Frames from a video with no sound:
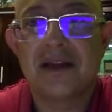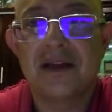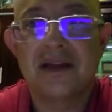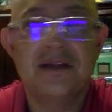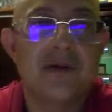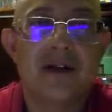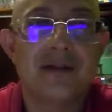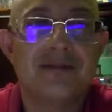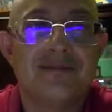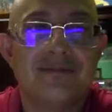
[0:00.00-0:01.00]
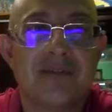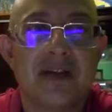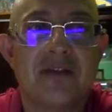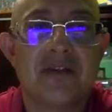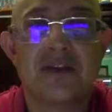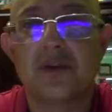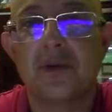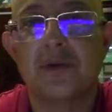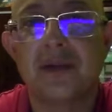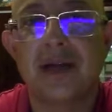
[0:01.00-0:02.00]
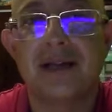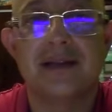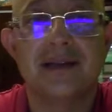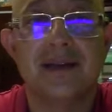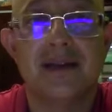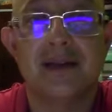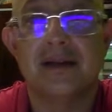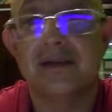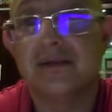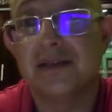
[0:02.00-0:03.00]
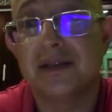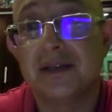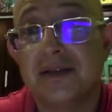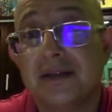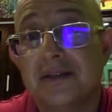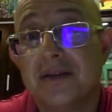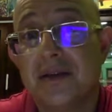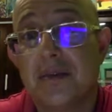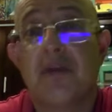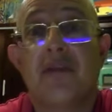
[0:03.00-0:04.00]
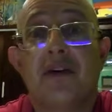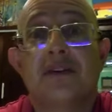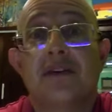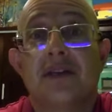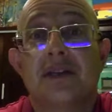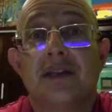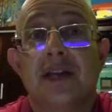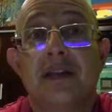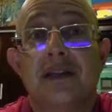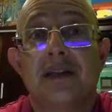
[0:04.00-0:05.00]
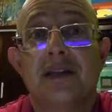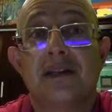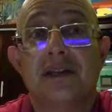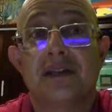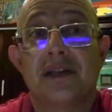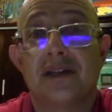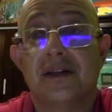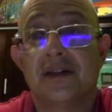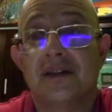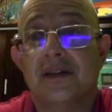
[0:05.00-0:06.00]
each one have his own talent, and my father, he's talented artist, and